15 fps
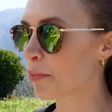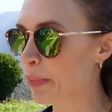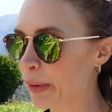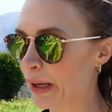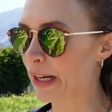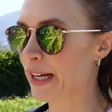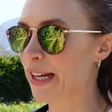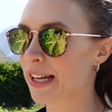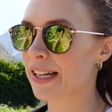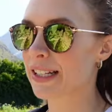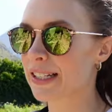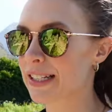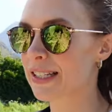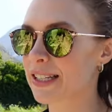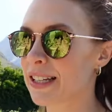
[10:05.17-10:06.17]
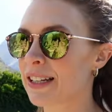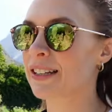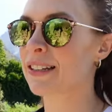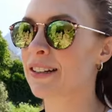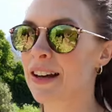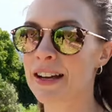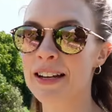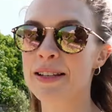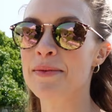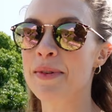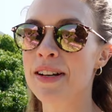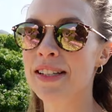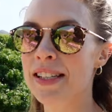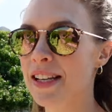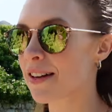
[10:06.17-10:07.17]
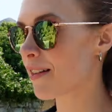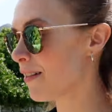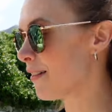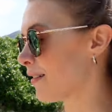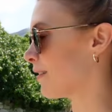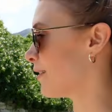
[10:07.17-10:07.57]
But I just want to see it all.